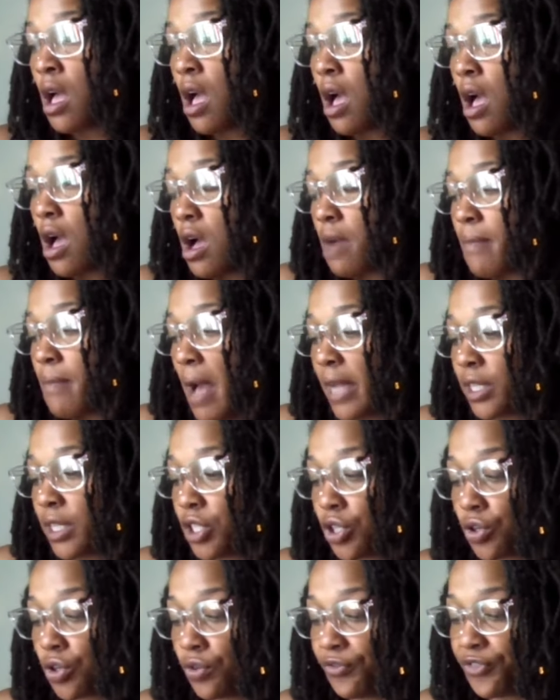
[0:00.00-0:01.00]
Um, I
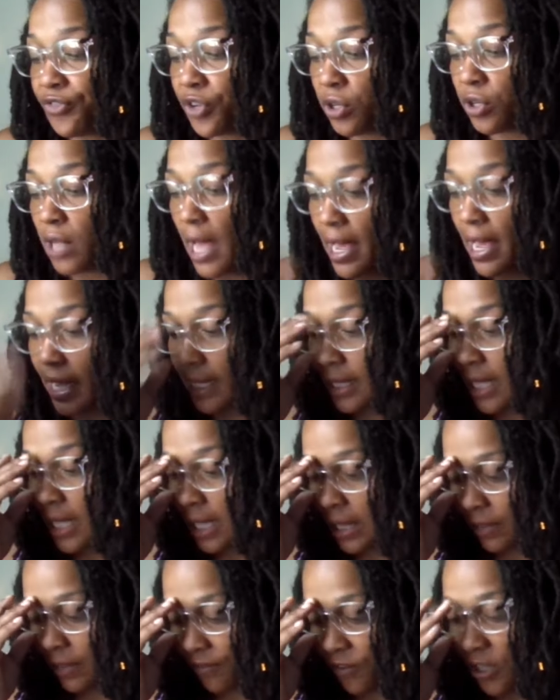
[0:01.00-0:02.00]
do feel like
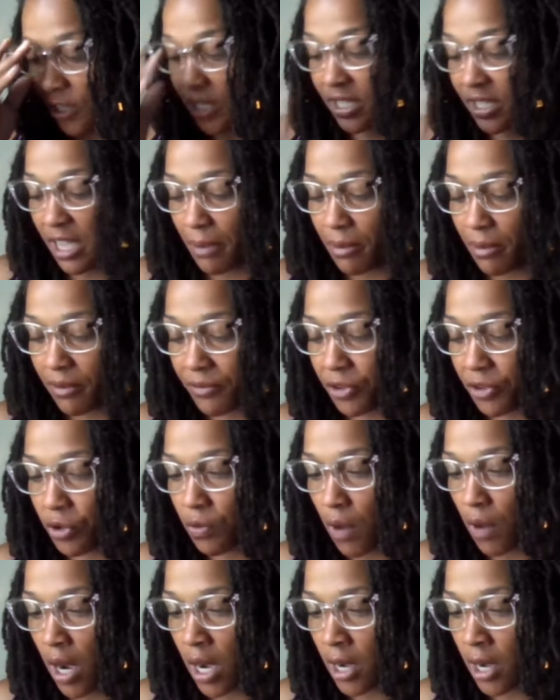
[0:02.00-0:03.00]
that for some of
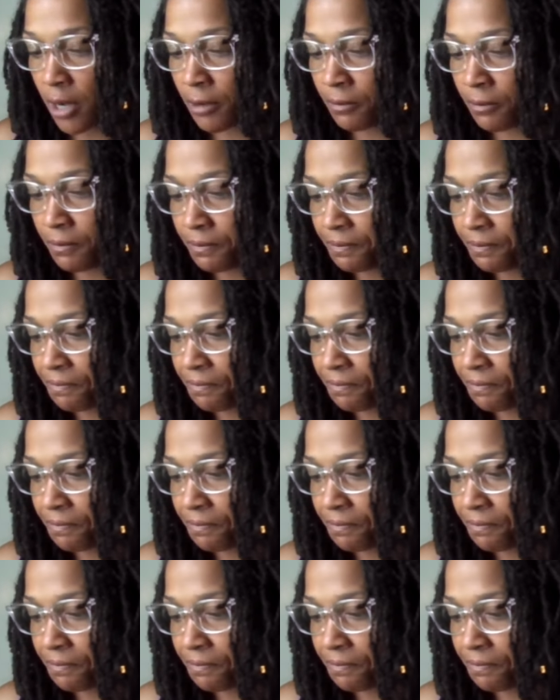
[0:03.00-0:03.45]
you all,